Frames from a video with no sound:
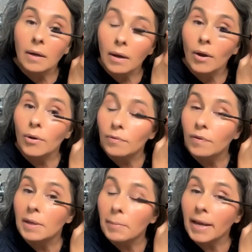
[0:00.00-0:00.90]

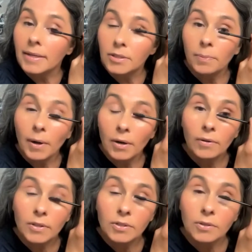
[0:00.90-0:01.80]
overly made up. I
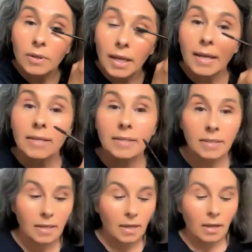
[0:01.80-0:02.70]
look sun-kissed.
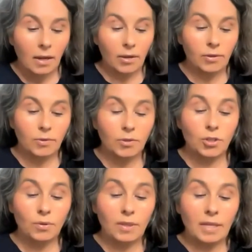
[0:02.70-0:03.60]
I could
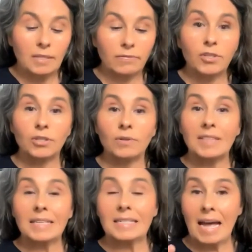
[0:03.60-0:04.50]
do this for during
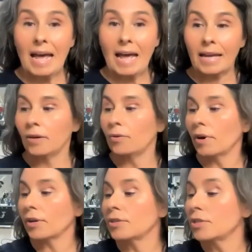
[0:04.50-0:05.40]
the day, or I
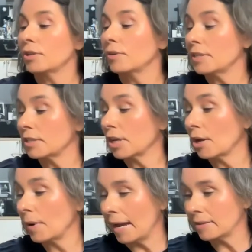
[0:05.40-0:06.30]
could do this to
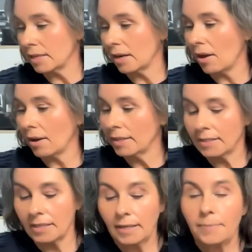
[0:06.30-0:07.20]
going out at night.
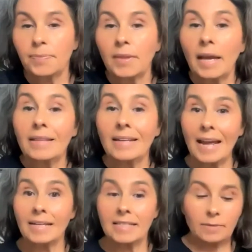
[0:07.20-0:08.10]
The
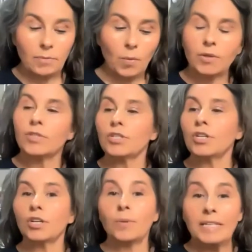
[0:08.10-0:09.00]
next thing we want to
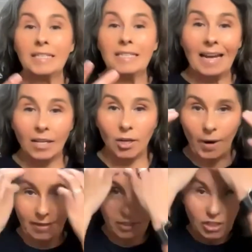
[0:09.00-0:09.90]
do is take away
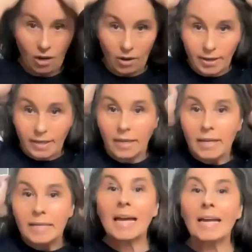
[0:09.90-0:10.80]
the shine.
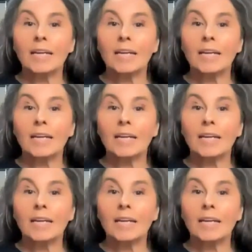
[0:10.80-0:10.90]
Take